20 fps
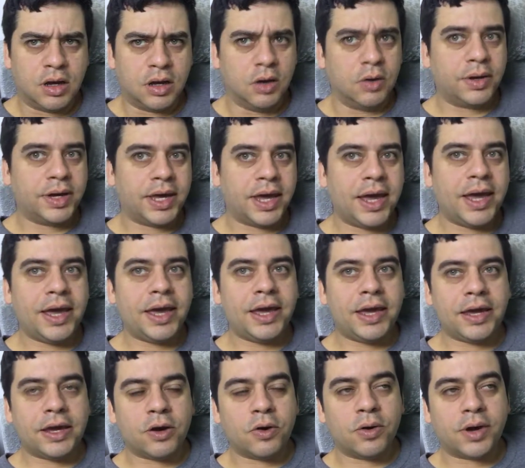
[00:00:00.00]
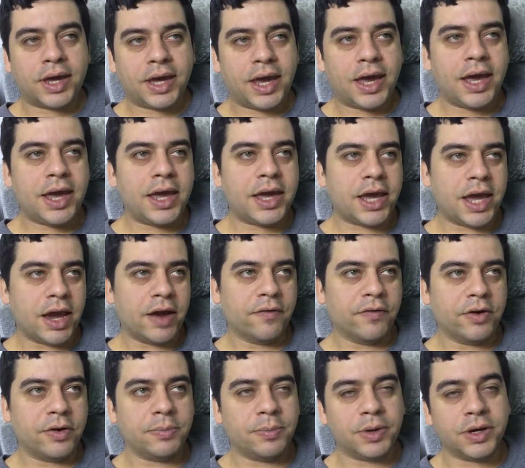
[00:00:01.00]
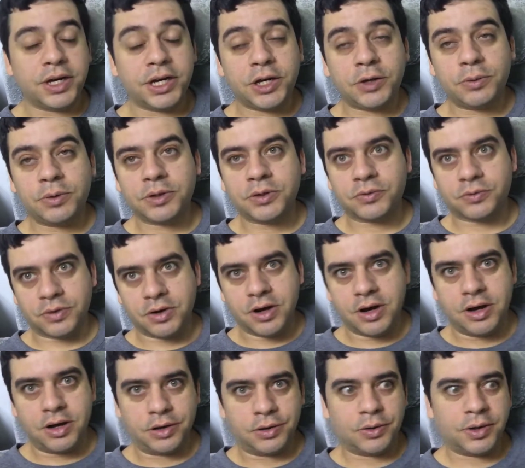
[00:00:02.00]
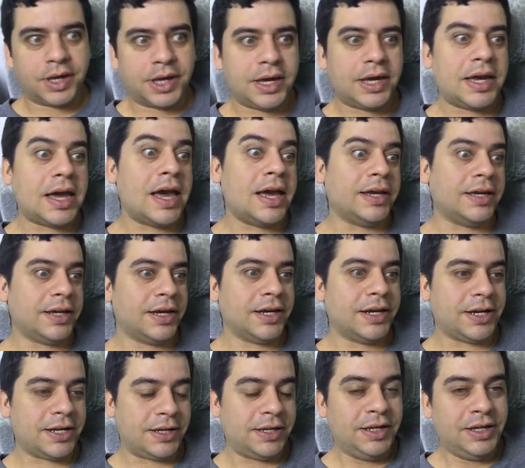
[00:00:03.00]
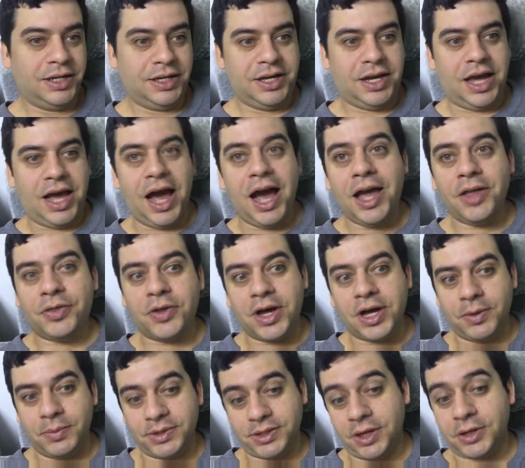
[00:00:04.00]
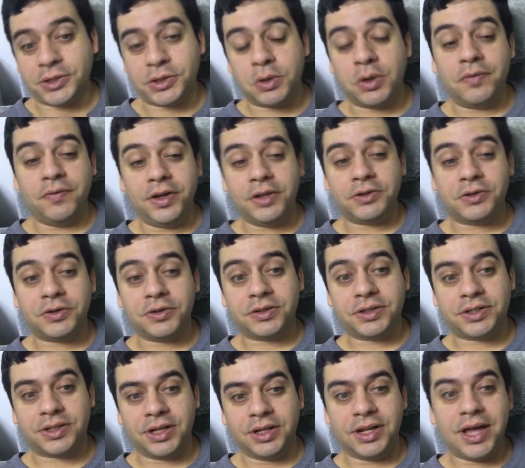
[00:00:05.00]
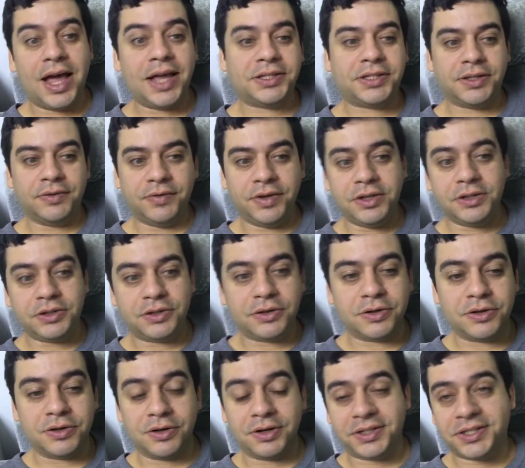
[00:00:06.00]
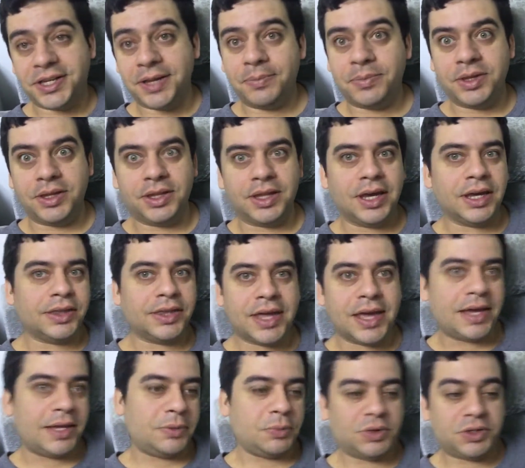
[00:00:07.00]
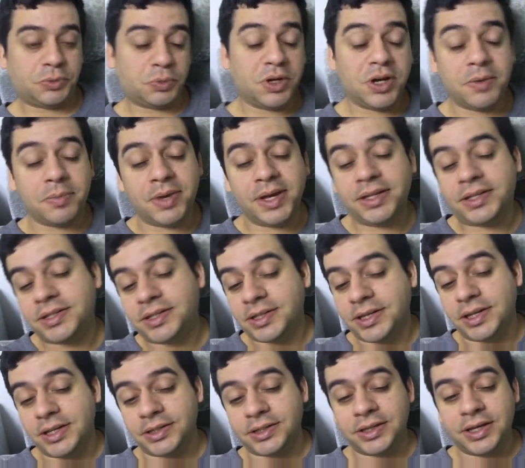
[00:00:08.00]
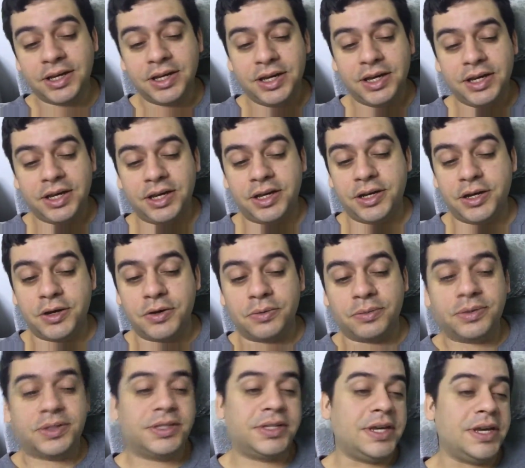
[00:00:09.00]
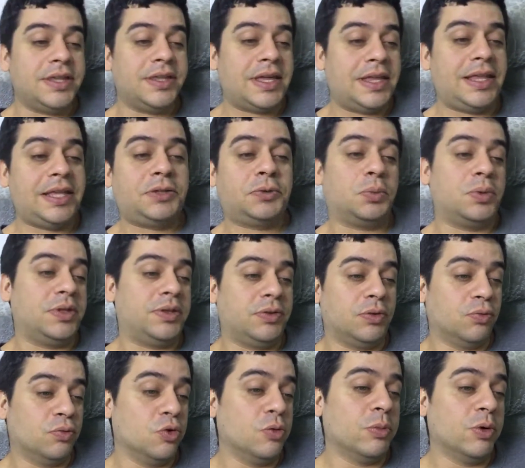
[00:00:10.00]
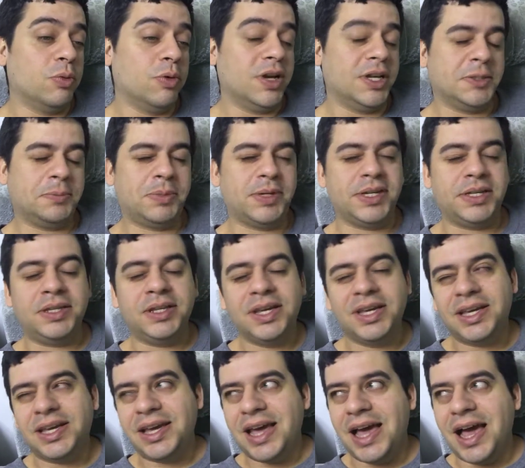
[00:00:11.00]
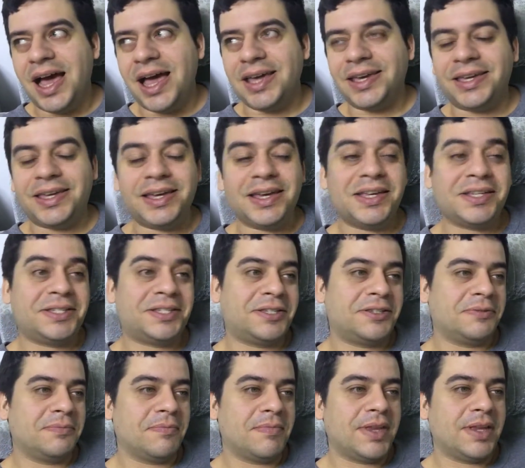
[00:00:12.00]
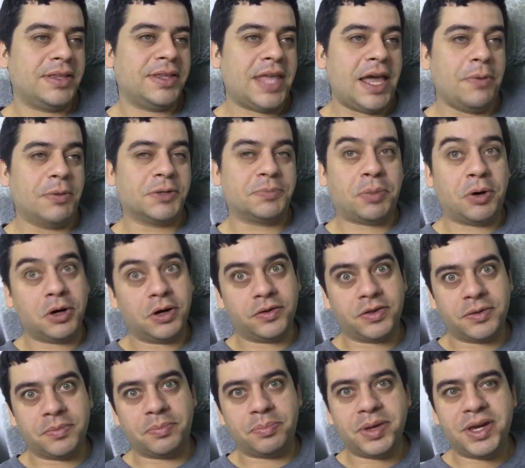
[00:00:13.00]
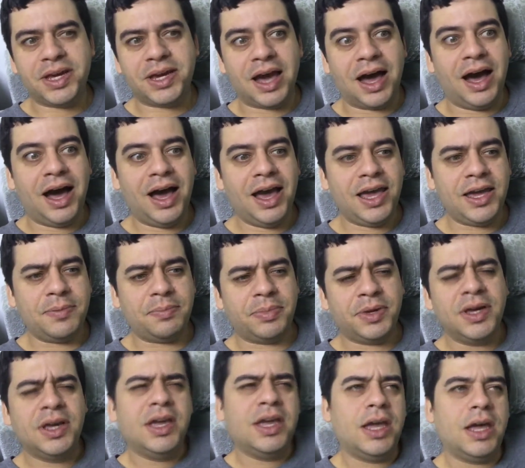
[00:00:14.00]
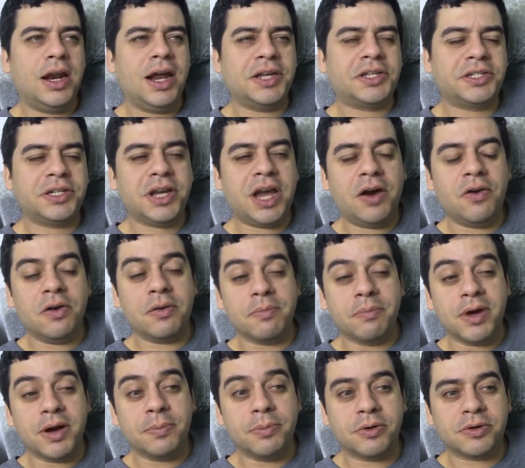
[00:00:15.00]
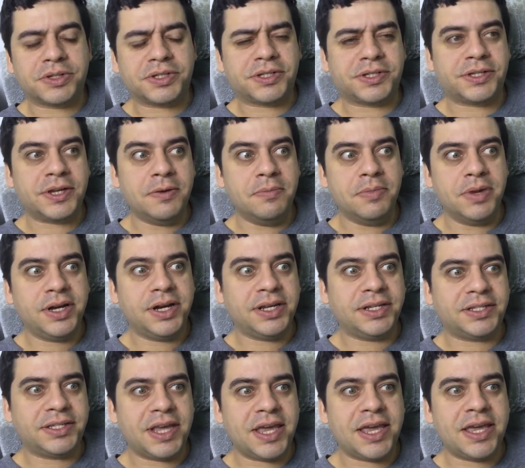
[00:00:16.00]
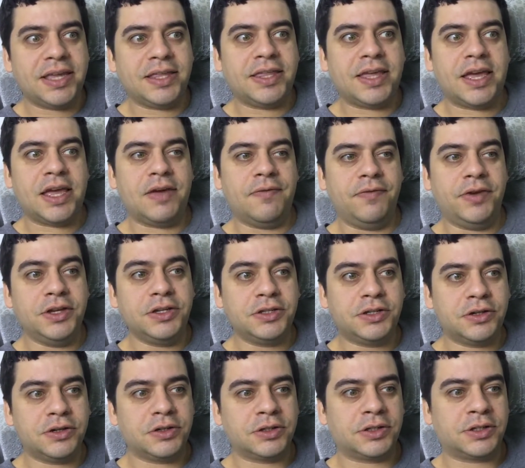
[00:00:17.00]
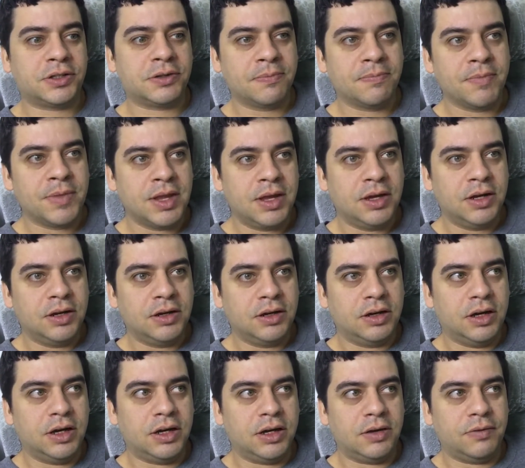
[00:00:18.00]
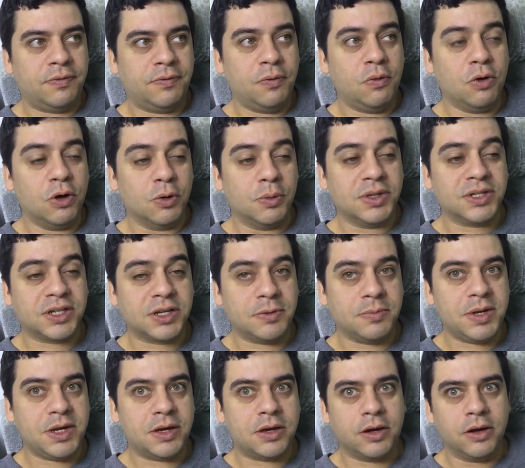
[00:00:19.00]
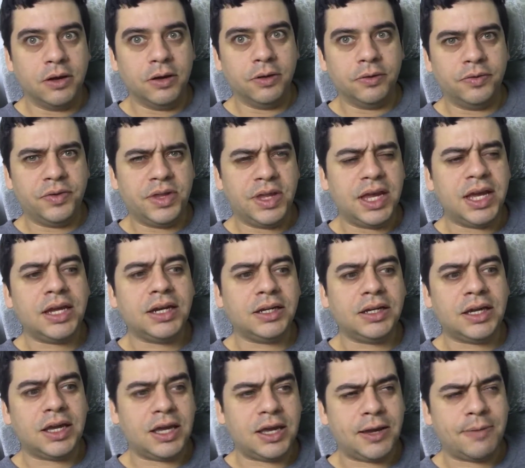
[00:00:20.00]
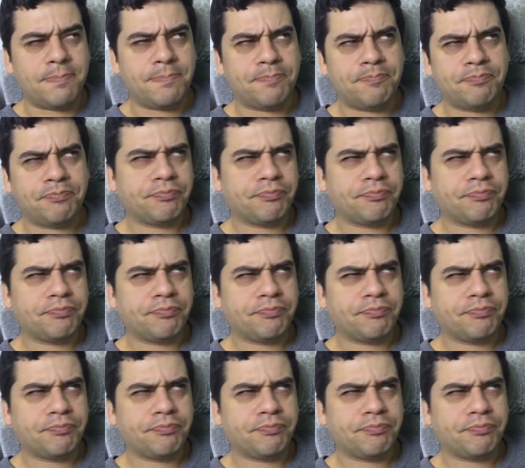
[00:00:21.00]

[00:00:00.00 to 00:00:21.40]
Okay, everybody was wrong. Okay, I get it. I thought it was also Avengers, the Last Avenger, or something like that, which would have made sense, seeing that that's what the rumor was, but I guess that was part of the big hype. And actually, I remember somebody saying that Avengers 4 was going to be called Endgame